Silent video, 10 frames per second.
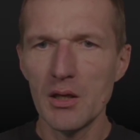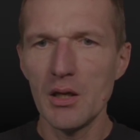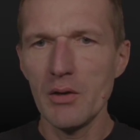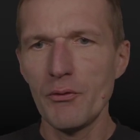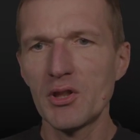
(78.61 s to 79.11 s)

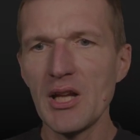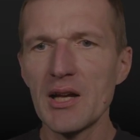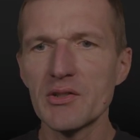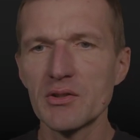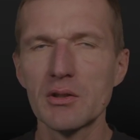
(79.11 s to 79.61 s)
If it
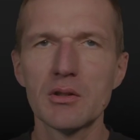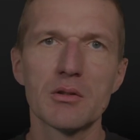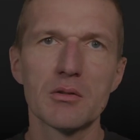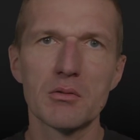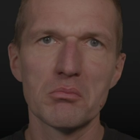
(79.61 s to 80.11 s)
doesn't,
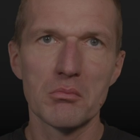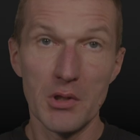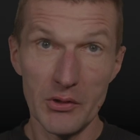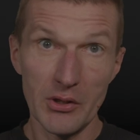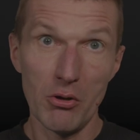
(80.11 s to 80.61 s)

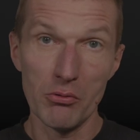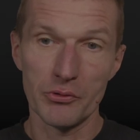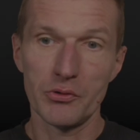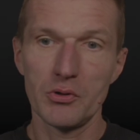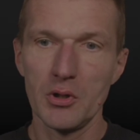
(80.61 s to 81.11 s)
it's a
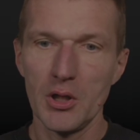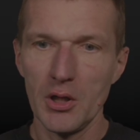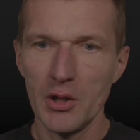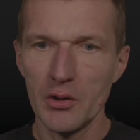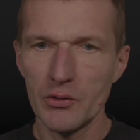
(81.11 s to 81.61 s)
host.
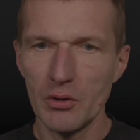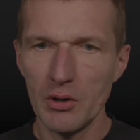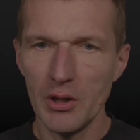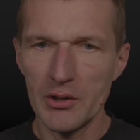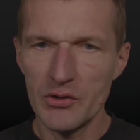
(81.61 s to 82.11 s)
So
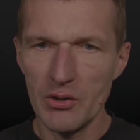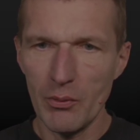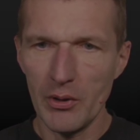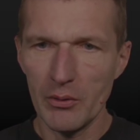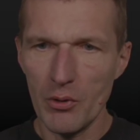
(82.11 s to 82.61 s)
let's see
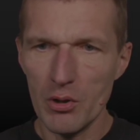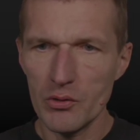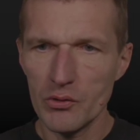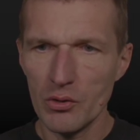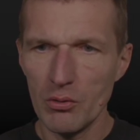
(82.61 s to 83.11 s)
whether it
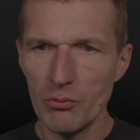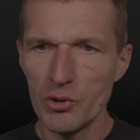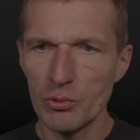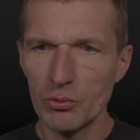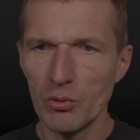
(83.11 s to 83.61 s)
works. So we
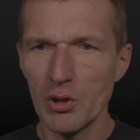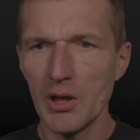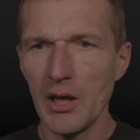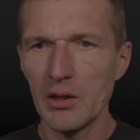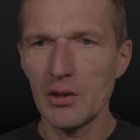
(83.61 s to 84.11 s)
should
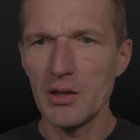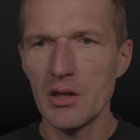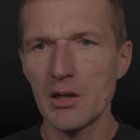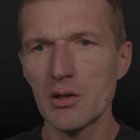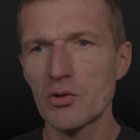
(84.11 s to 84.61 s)
get
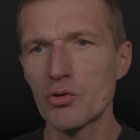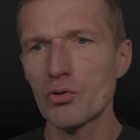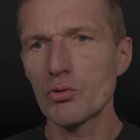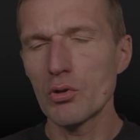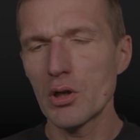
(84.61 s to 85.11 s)
here
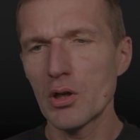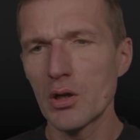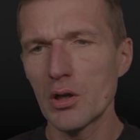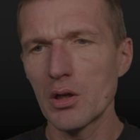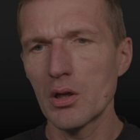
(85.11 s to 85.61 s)

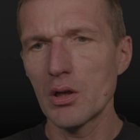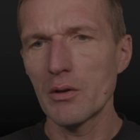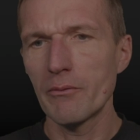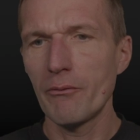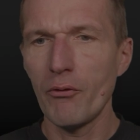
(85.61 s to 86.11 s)

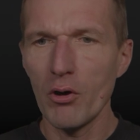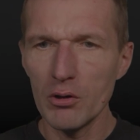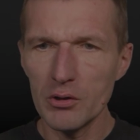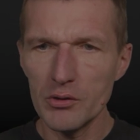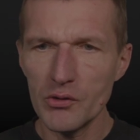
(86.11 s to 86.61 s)

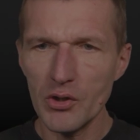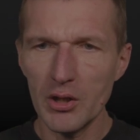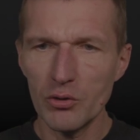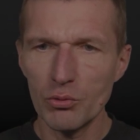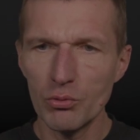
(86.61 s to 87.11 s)
false
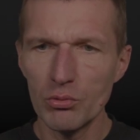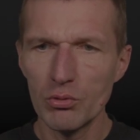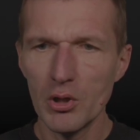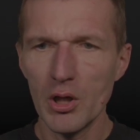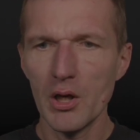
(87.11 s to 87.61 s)
and true.
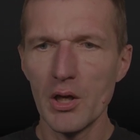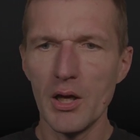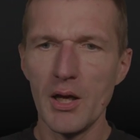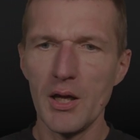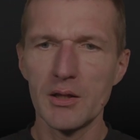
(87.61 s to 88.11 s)

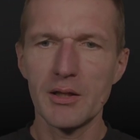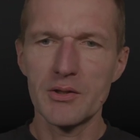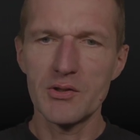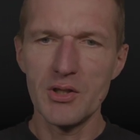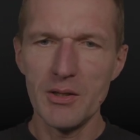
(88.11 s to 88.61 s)
And
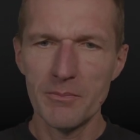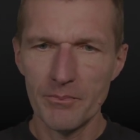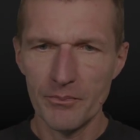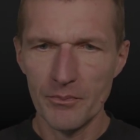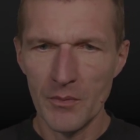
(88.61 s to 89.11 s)
let's see.
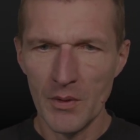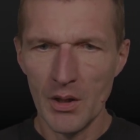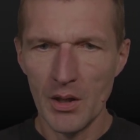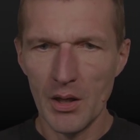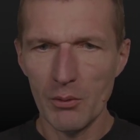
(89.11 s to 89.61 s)

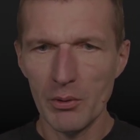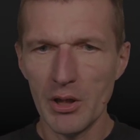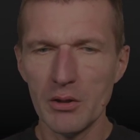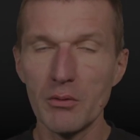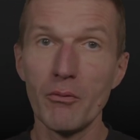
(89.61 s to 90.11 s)
And we
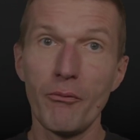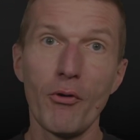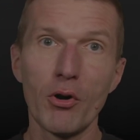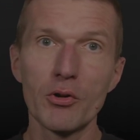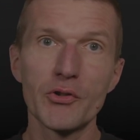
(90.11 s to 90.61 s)
get
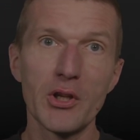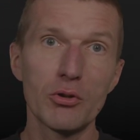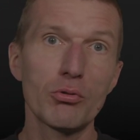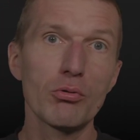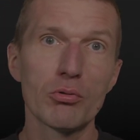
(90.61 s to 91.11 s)
false and
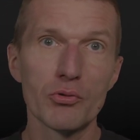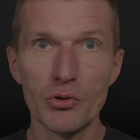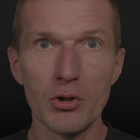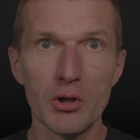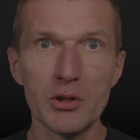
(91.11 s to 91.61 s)
true.
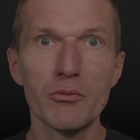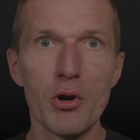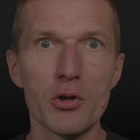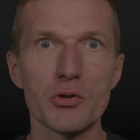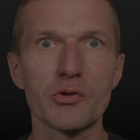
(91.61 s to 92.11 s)
So it
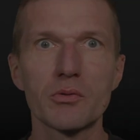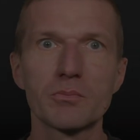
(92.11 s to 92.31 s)
works.